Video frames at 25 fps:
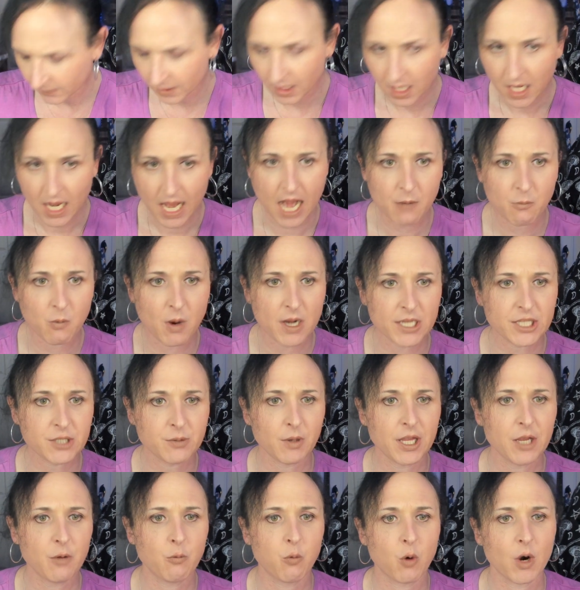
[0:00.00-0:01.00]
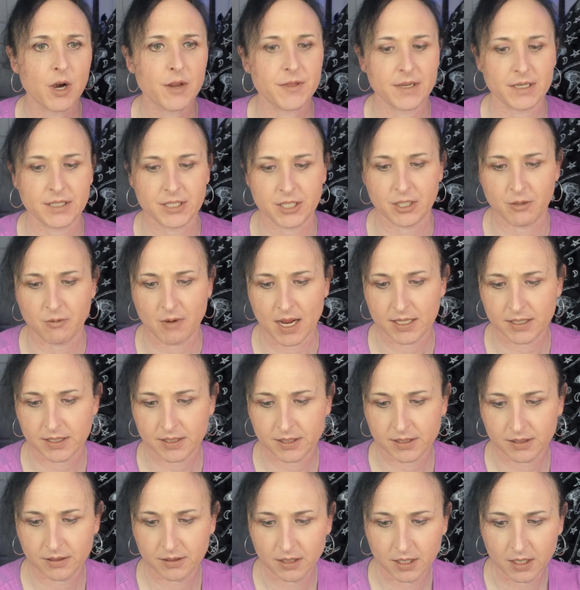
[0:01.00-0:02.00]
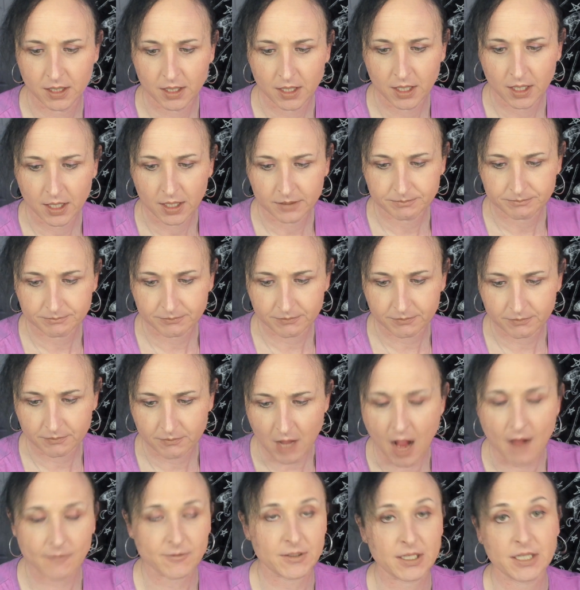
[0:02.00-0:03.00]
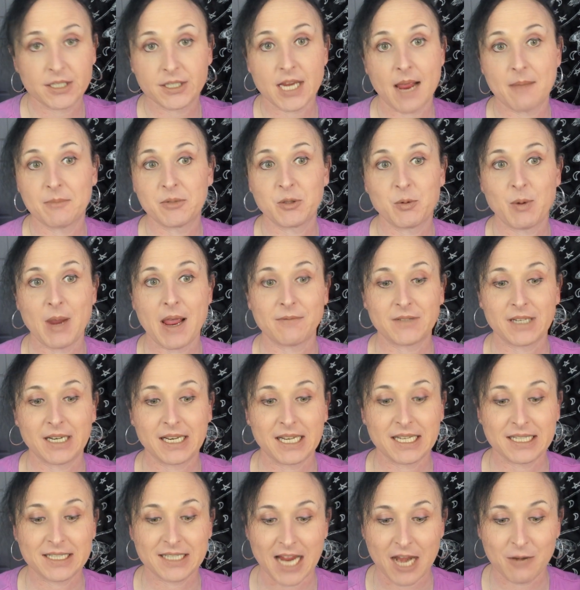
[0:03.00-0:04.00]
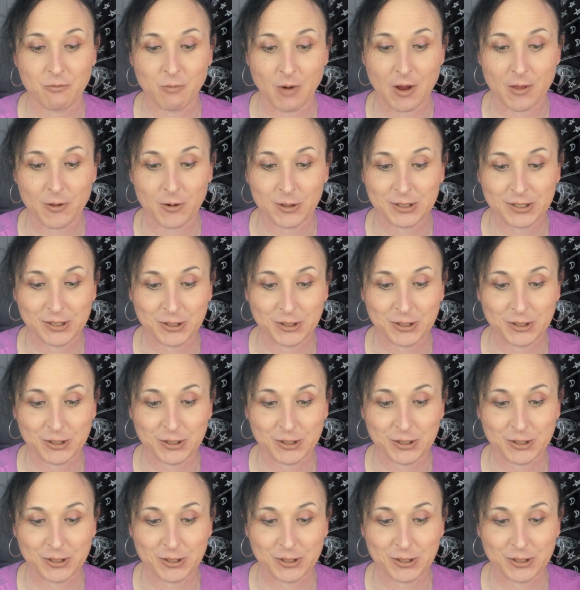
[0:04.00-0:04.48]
and what's really worth it to us. Oftentimes we have to decide whether